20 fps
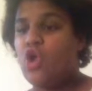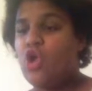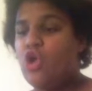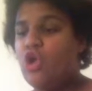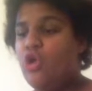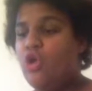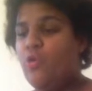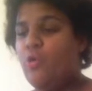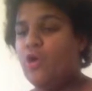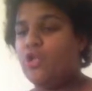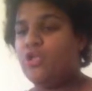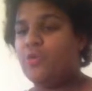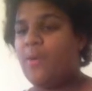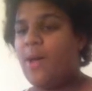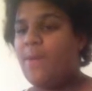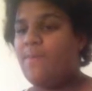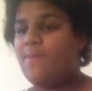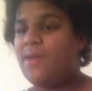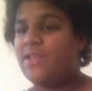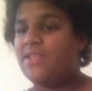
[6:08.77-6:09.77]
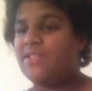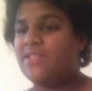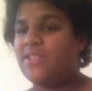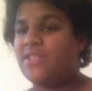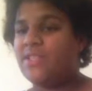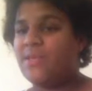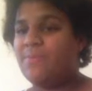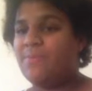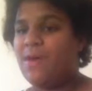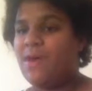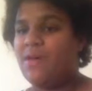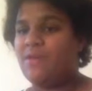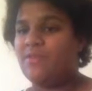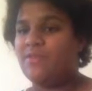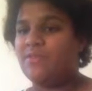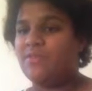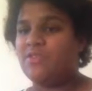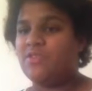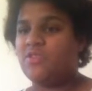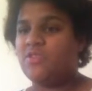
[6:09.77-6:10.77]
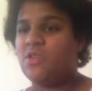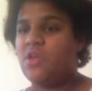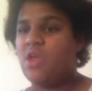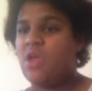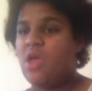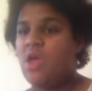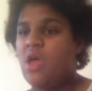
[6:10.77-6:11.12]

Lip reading: Who do I miss the most?